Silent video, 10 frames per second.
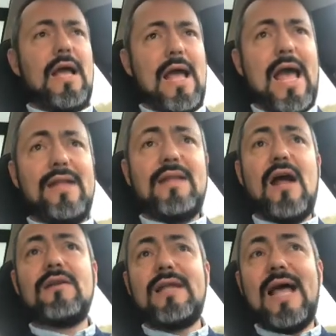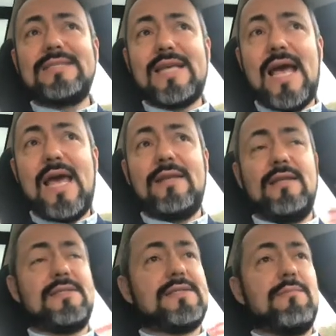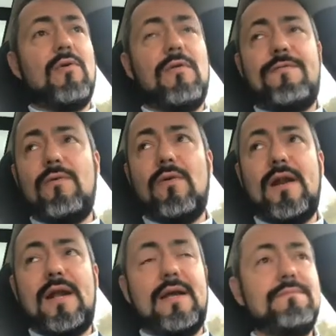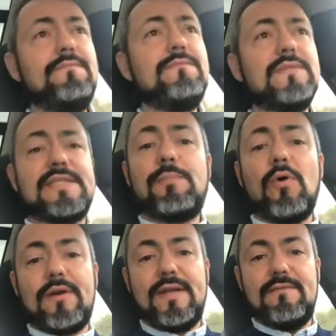and R Design it's more for sporty